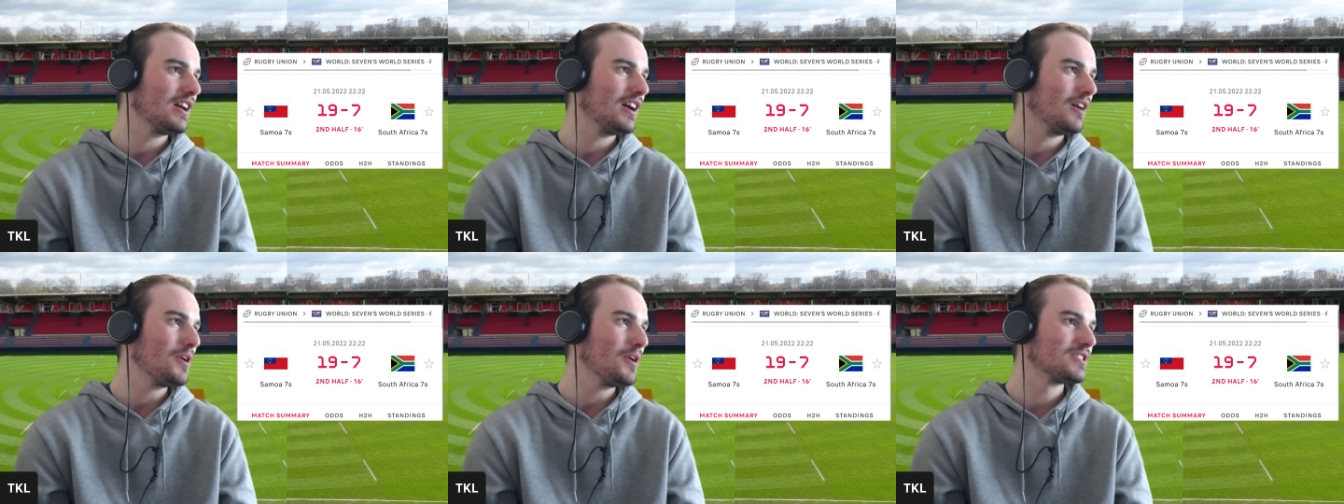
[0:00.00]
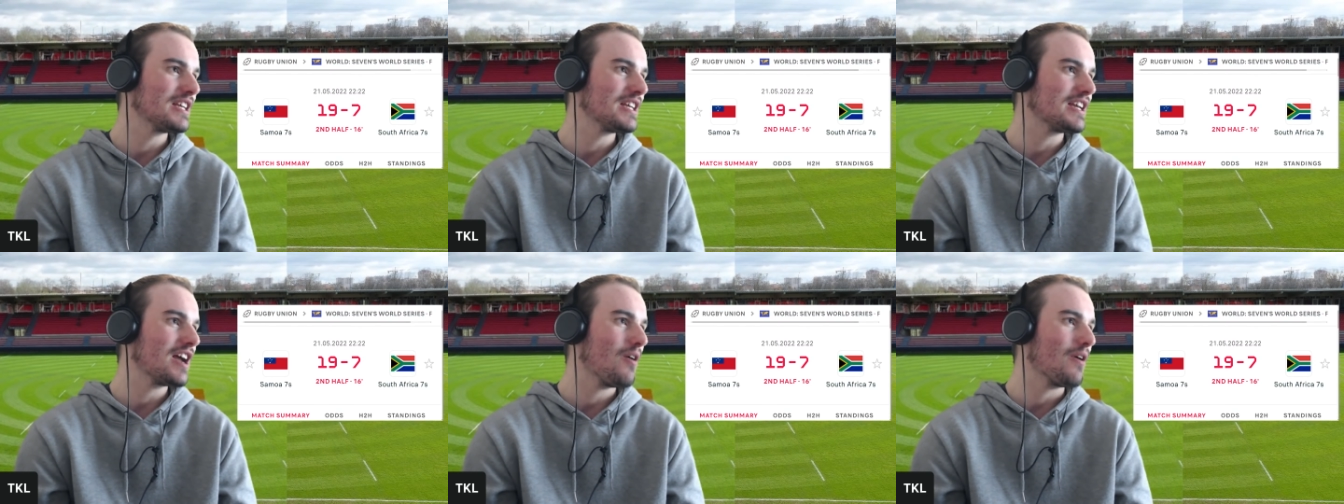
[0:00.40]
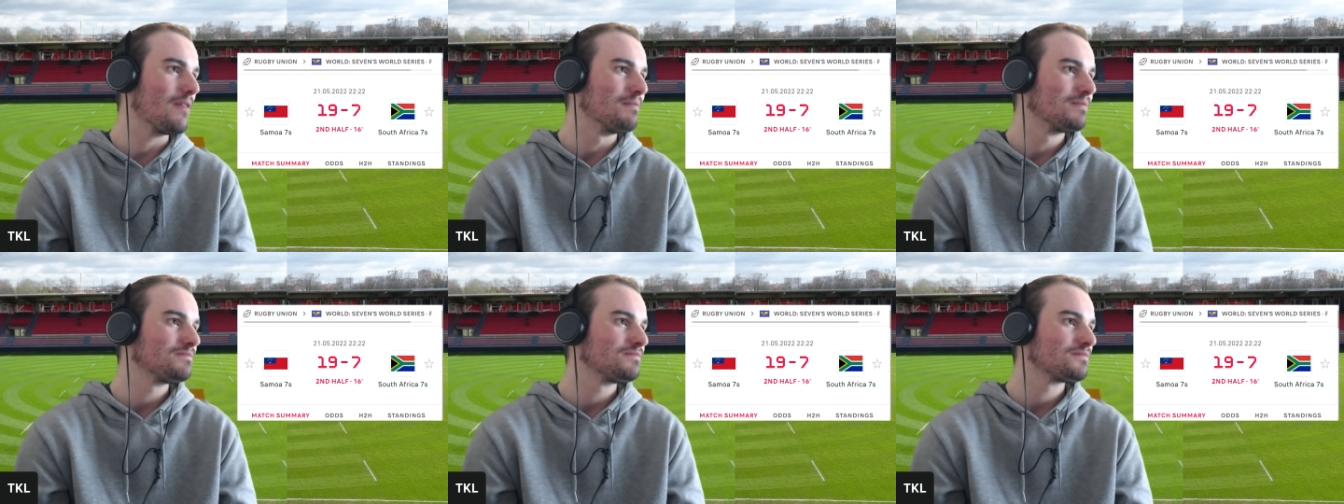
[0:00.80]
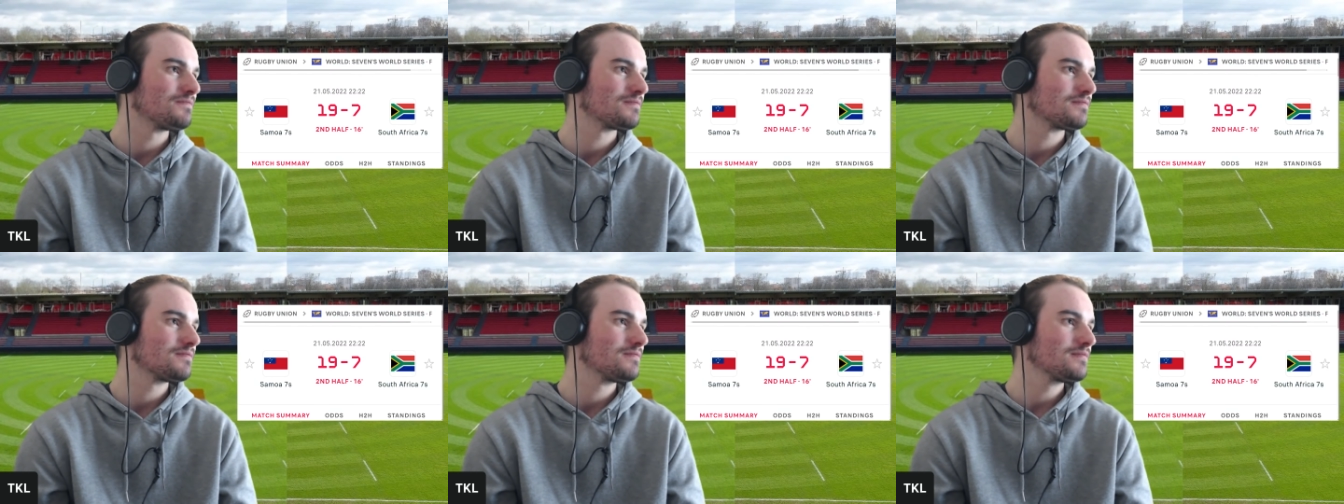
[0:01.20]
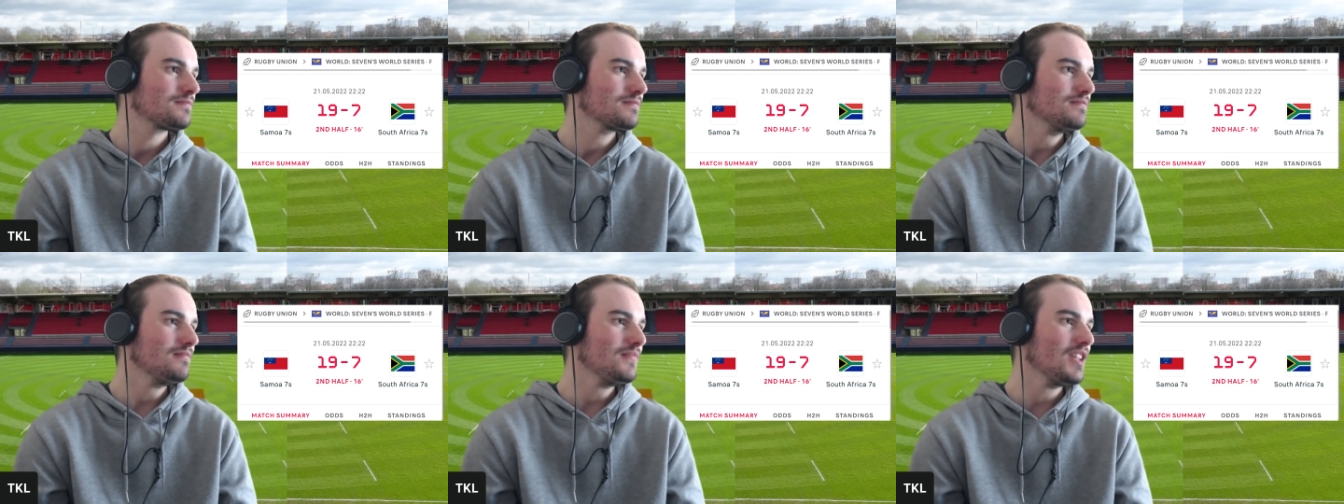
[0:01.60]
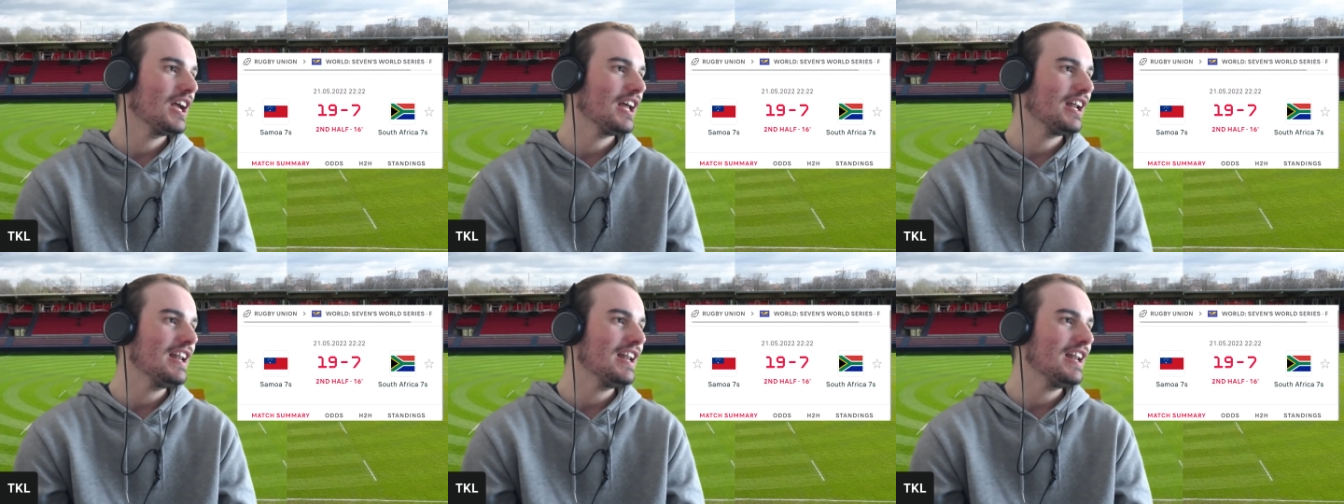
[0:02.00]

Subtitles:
Where is he going? And